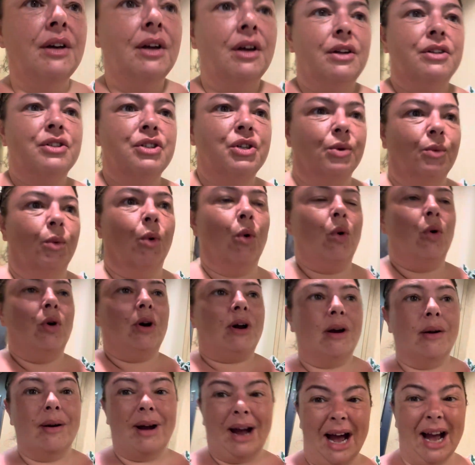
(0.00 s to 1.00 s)
to
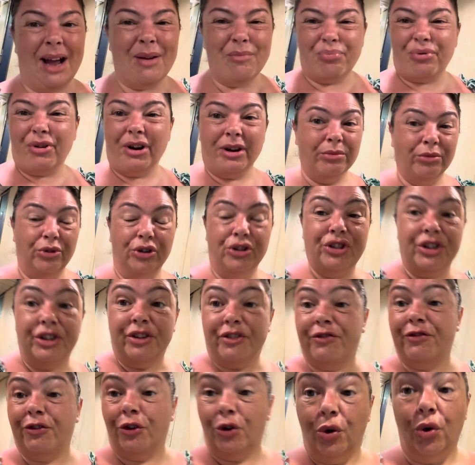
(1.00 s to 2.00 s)
walk. I'm pretty much at
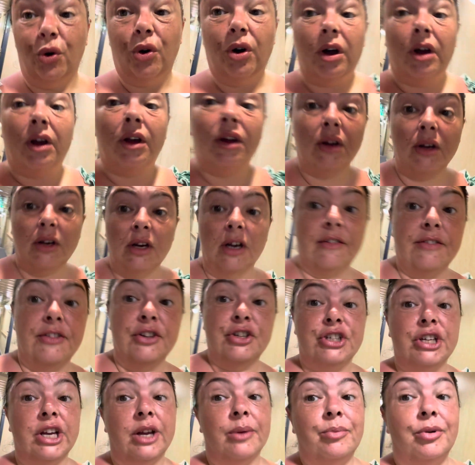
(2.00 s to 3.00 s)
the fore of the
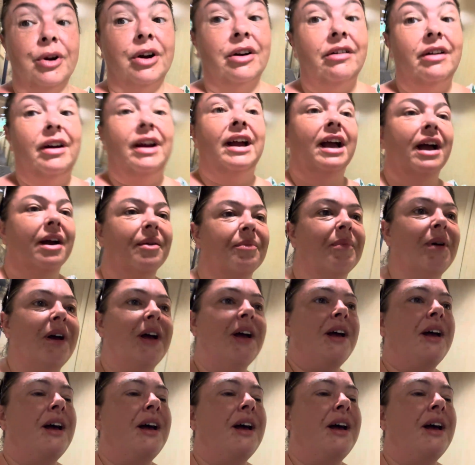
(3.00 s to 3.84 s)
ship where I am,